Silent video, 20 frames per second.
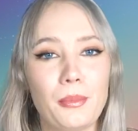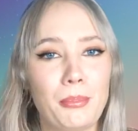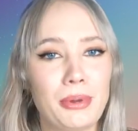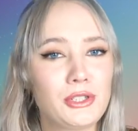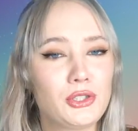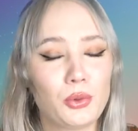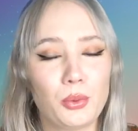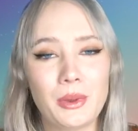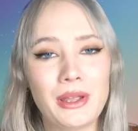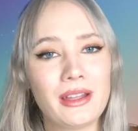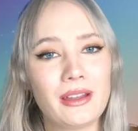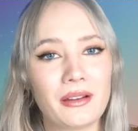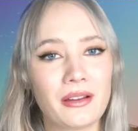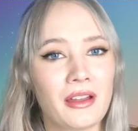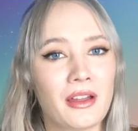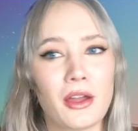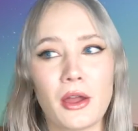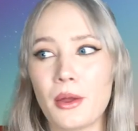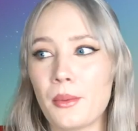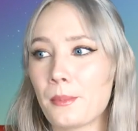Between,
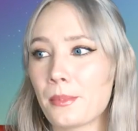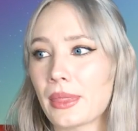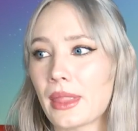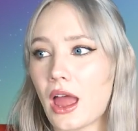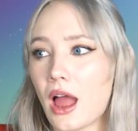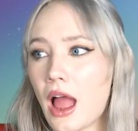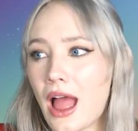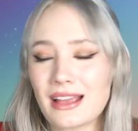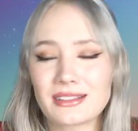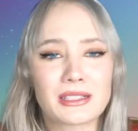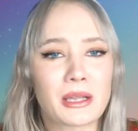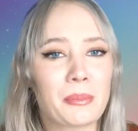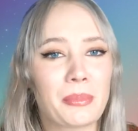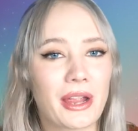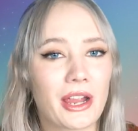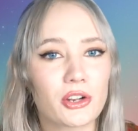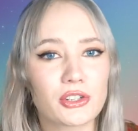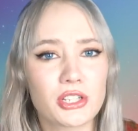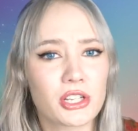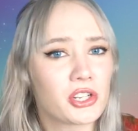as
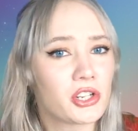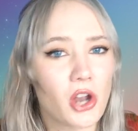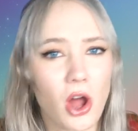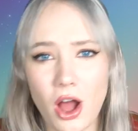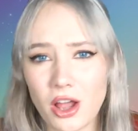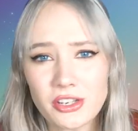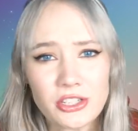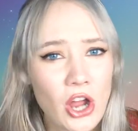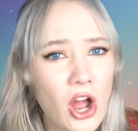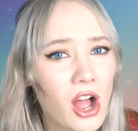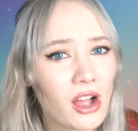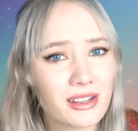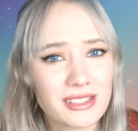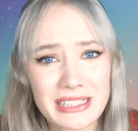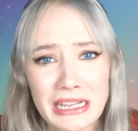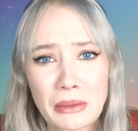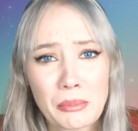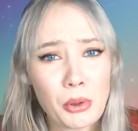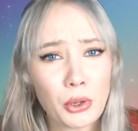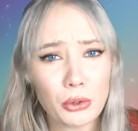compared to
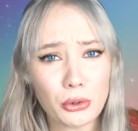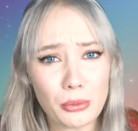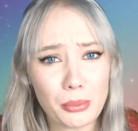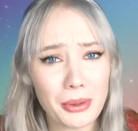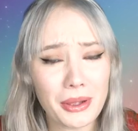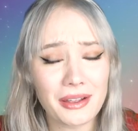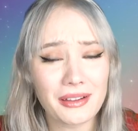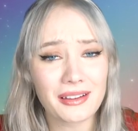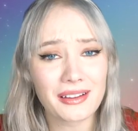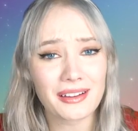non-toxic poop?